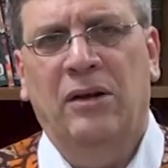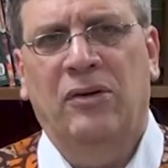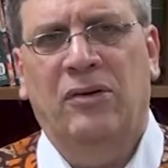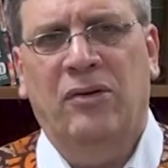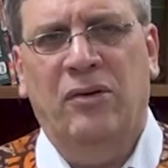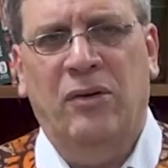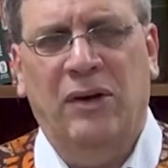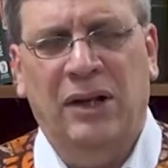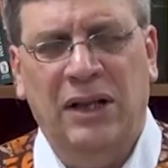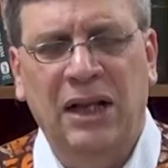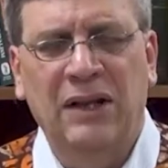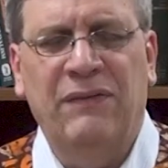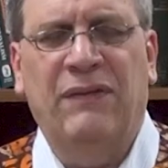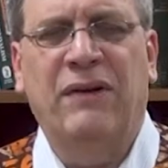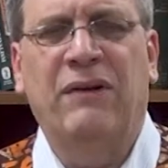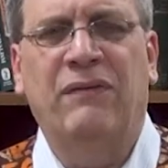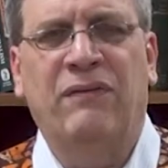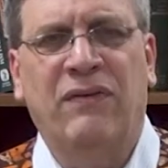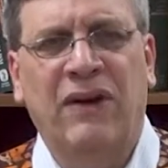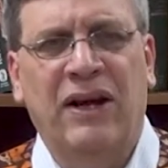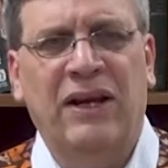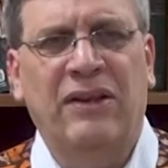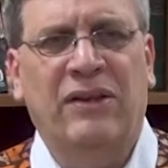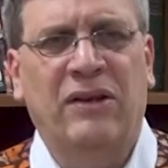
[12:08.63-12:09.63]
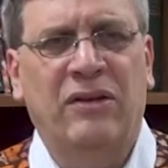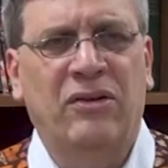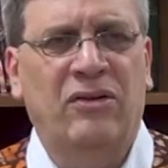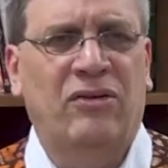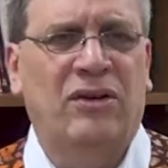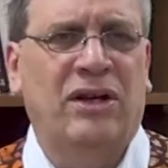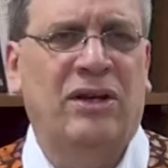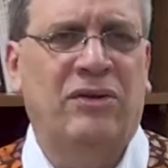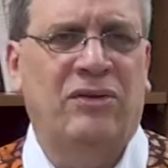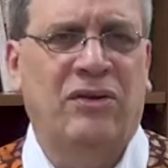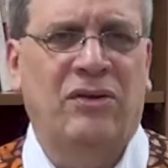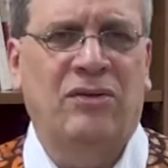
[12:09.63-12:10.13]
to a living faith in
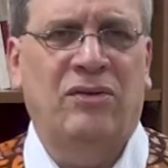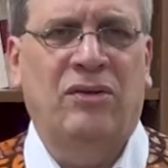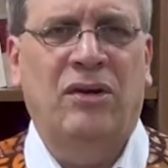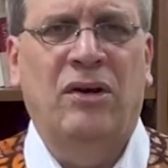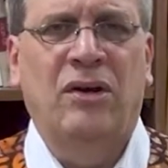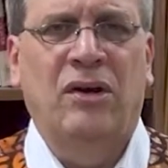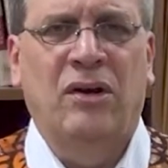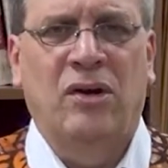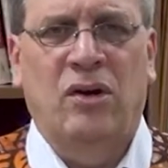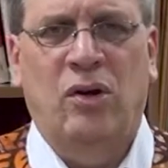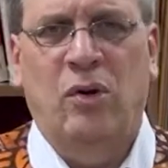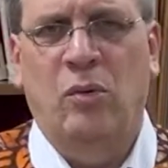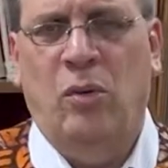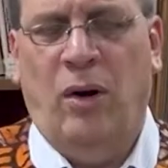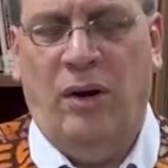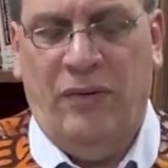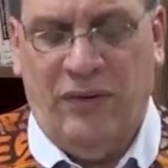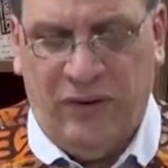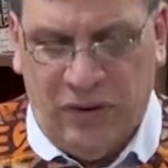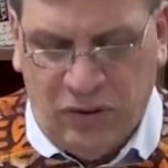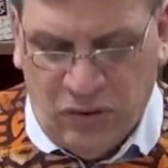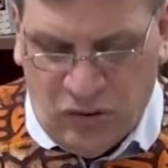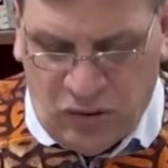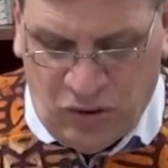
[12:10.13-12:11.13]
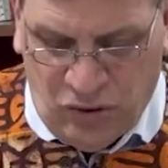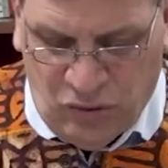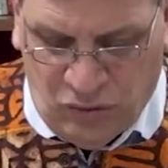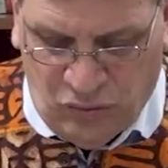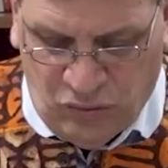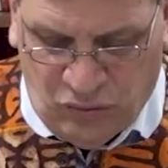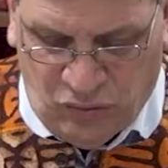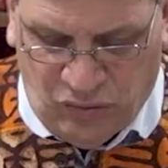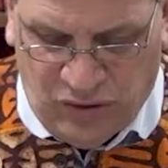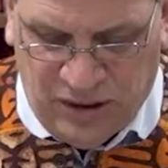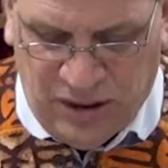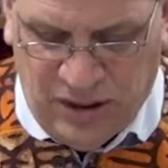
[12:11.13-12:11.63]
Jesus who are the
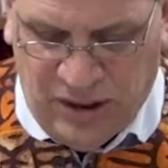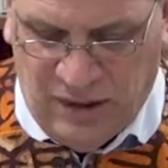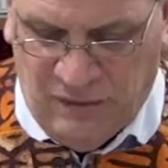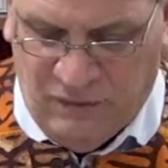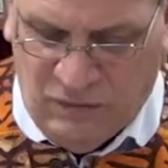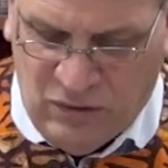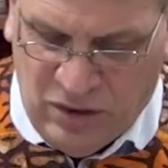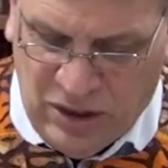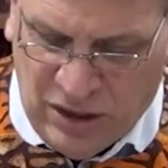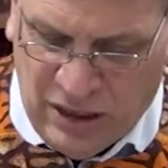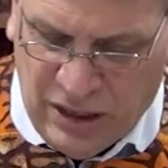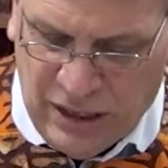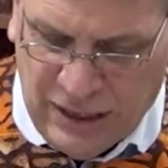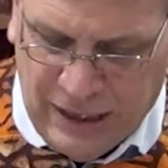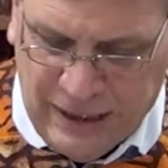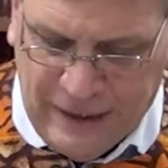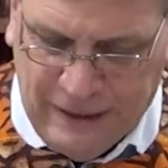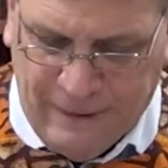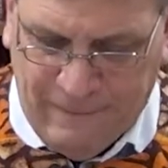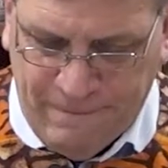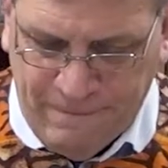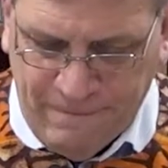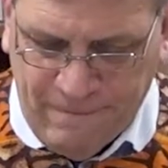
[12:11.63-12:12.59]
children of God.